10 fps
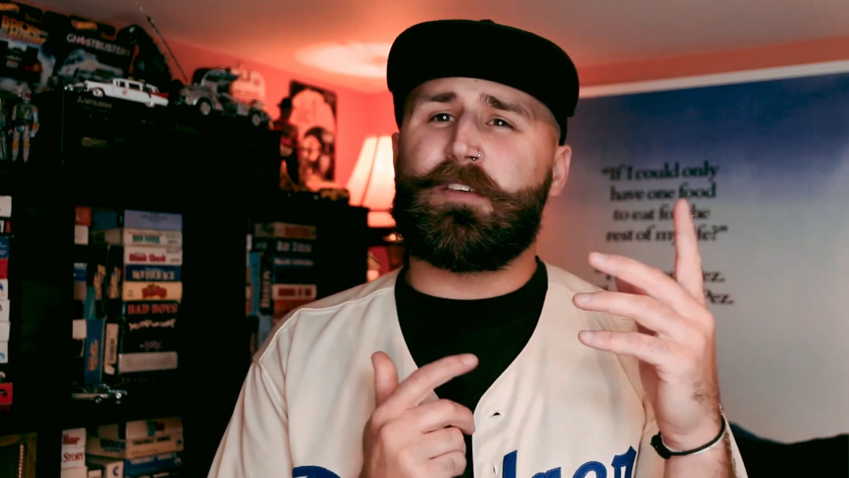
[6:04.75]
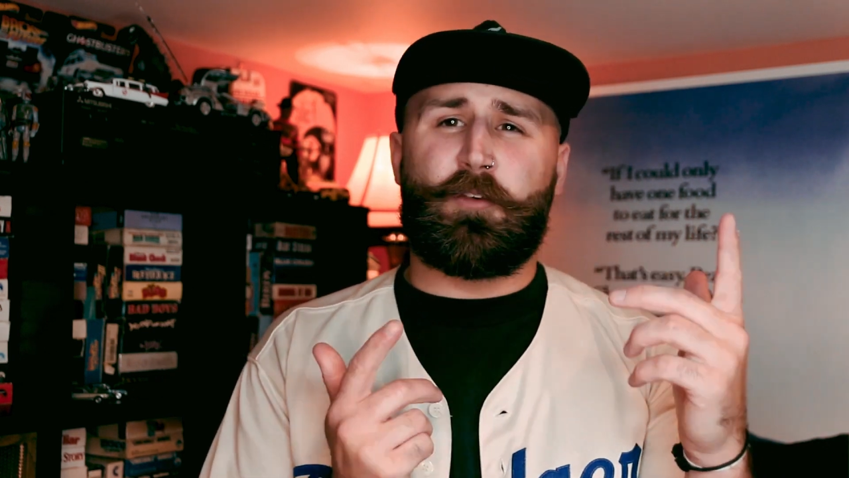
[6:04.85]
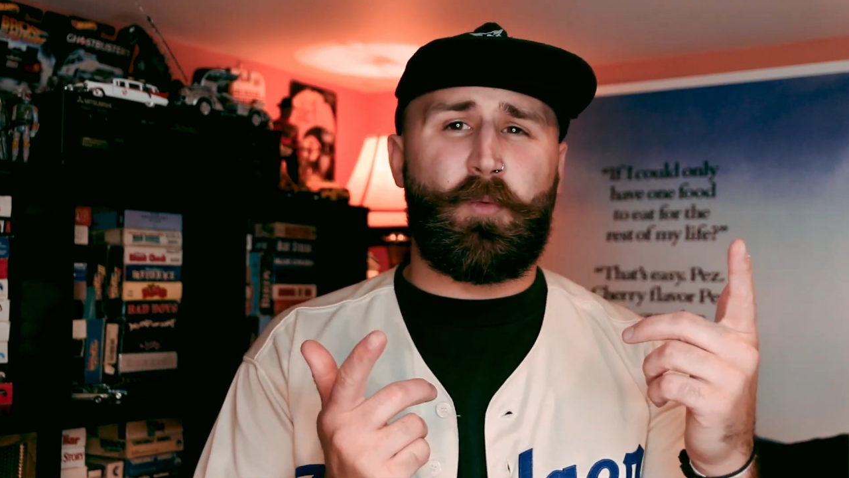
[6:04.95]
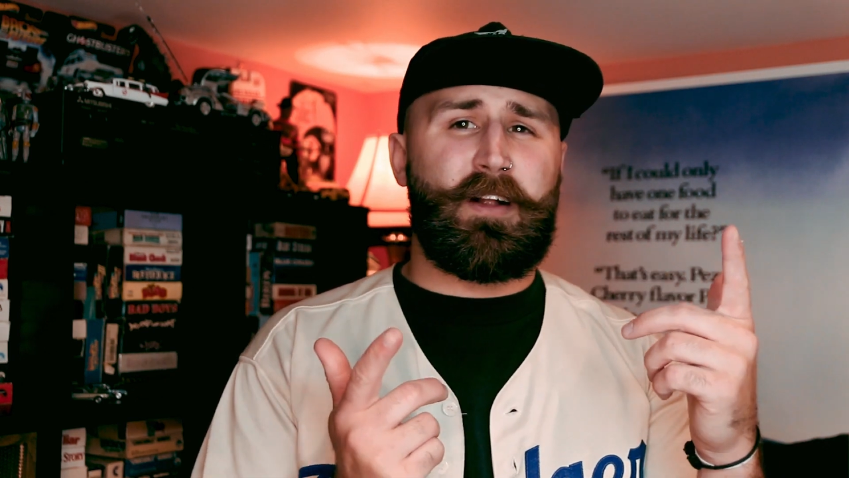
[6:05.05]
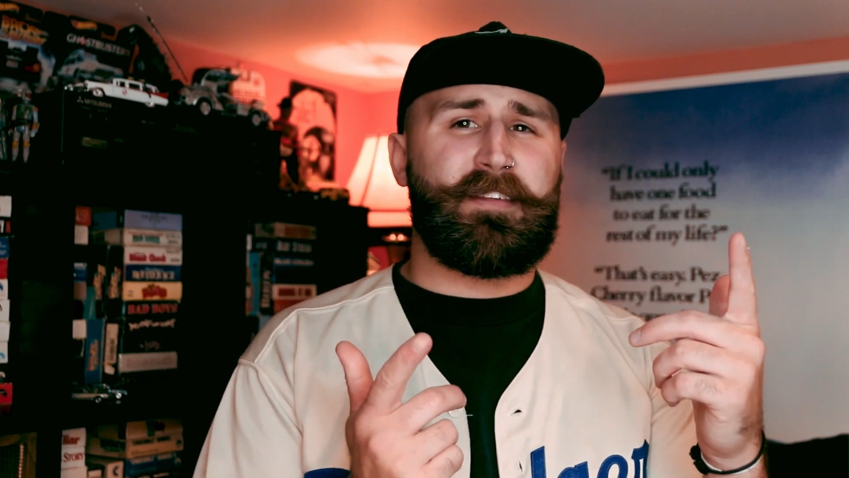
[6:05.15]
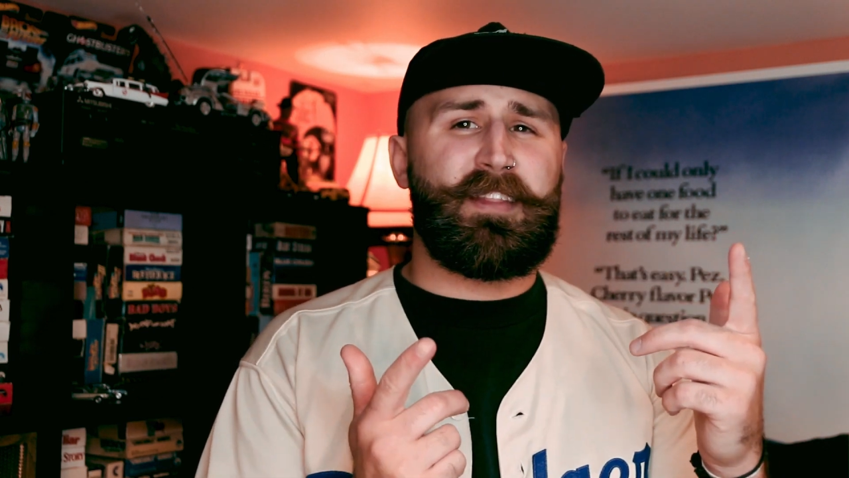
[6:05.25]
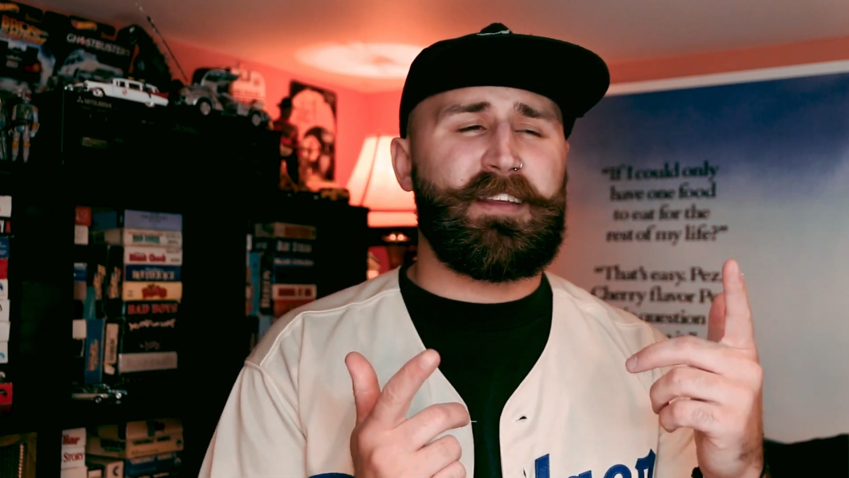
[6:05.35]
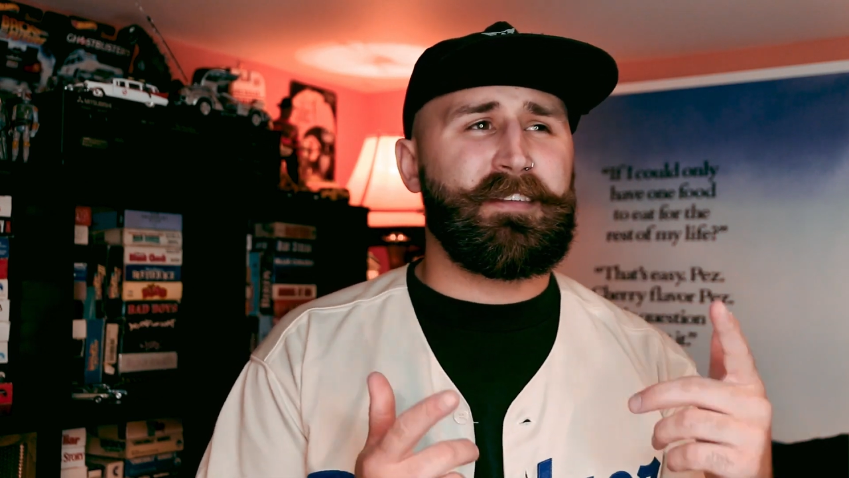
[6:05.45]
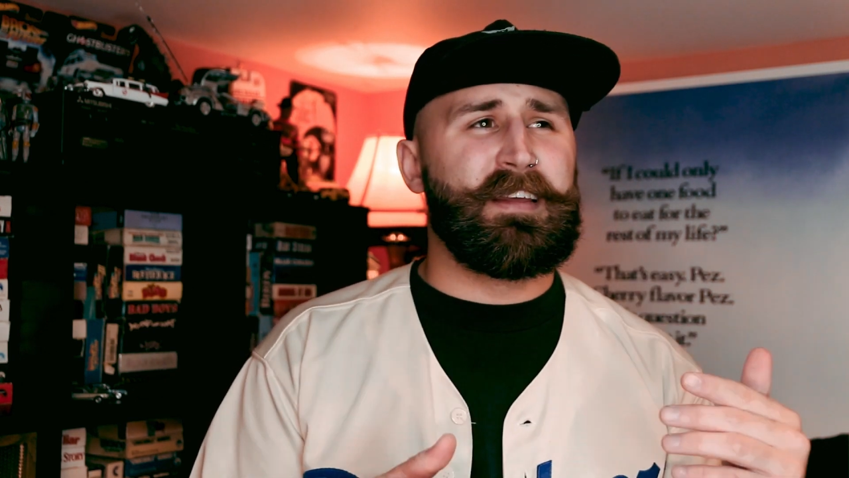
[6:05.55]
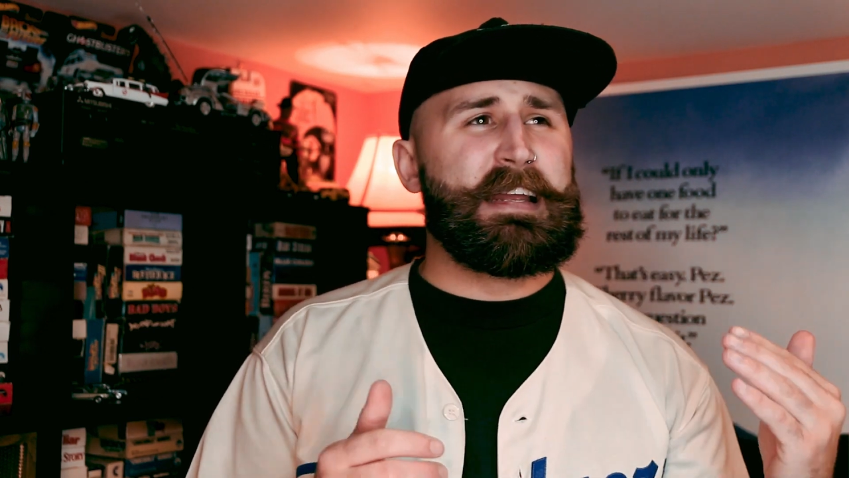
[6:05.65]
If you watched
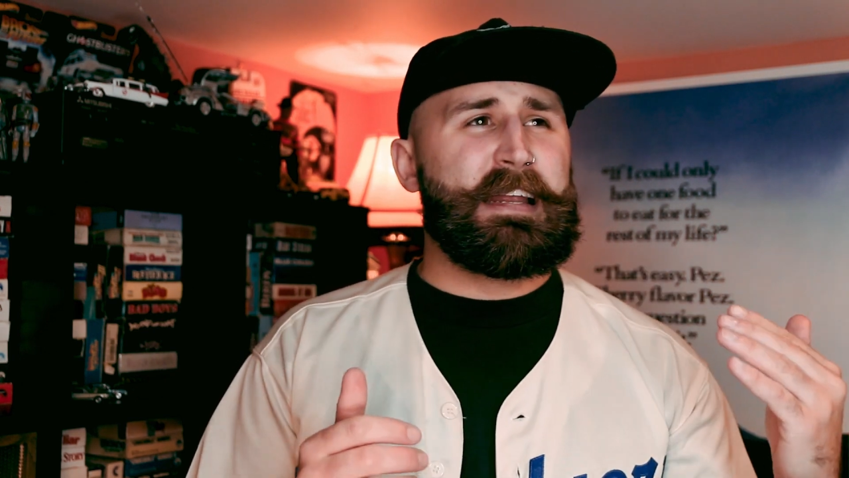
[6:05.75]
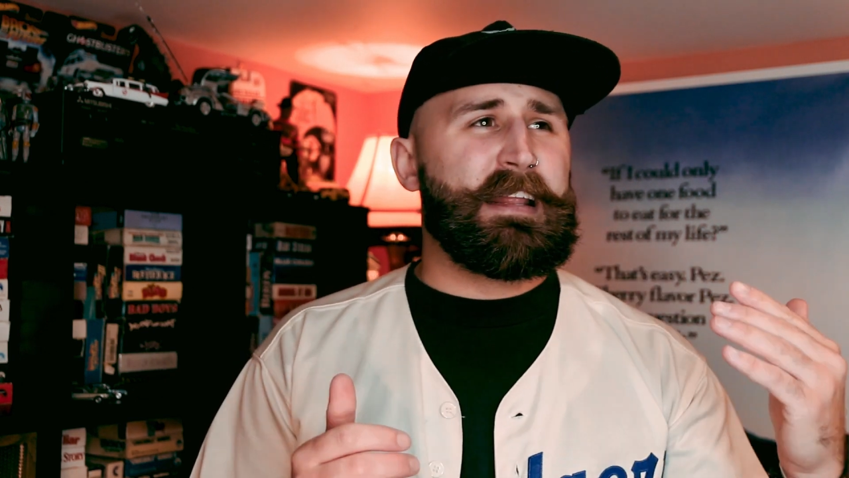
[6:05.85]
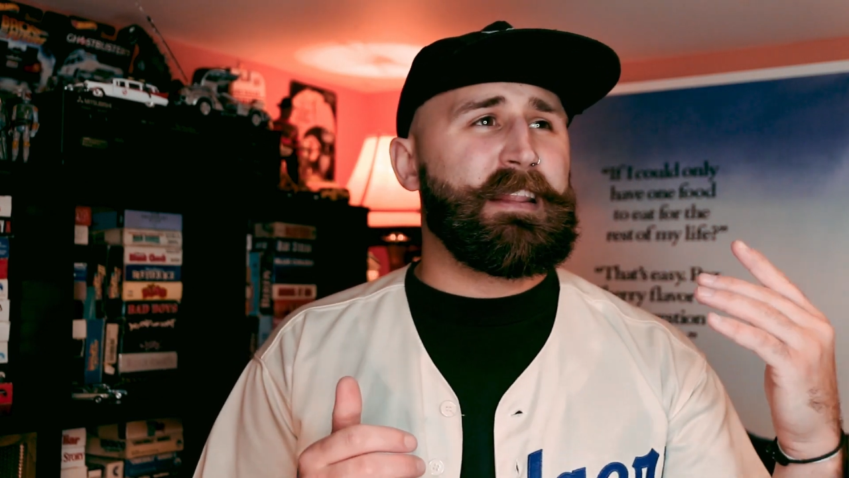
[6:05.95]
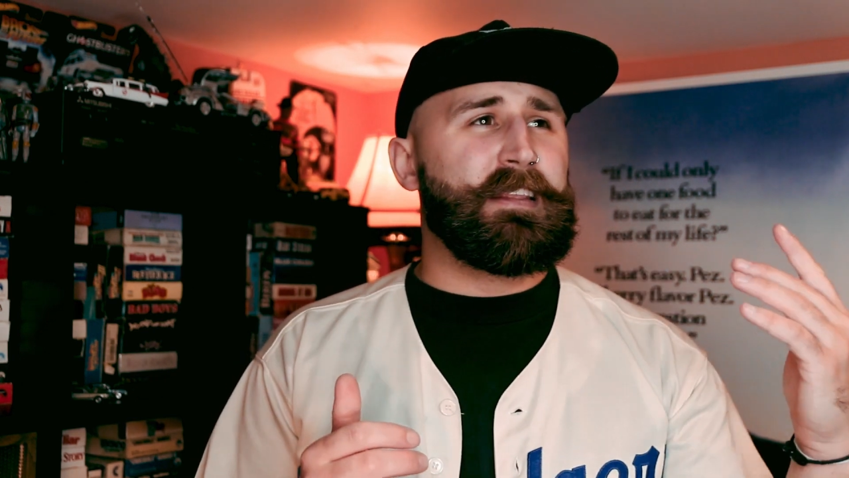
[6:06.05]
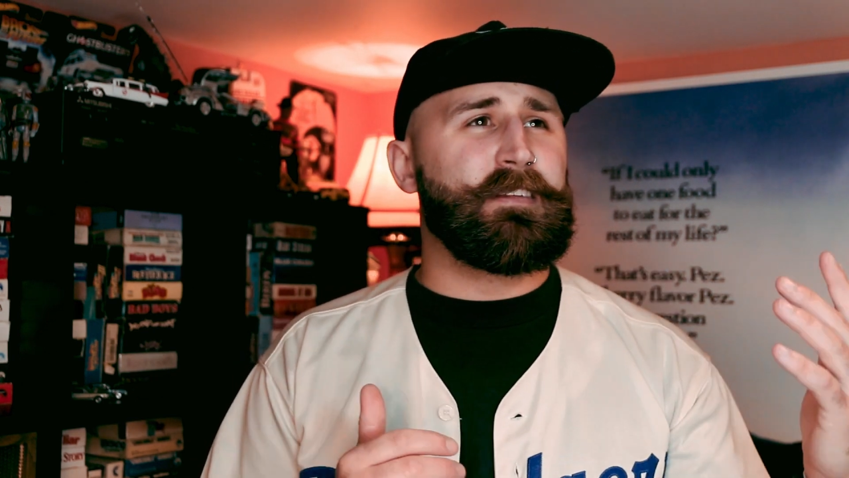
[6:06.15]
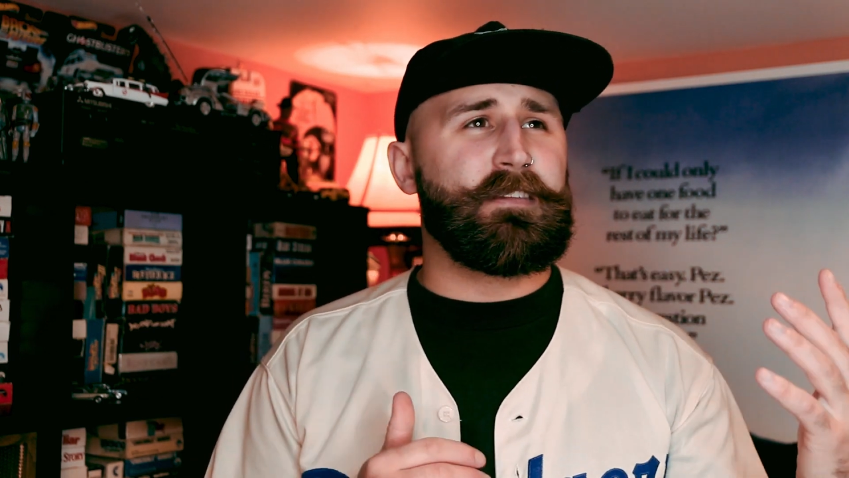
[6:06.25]
this, this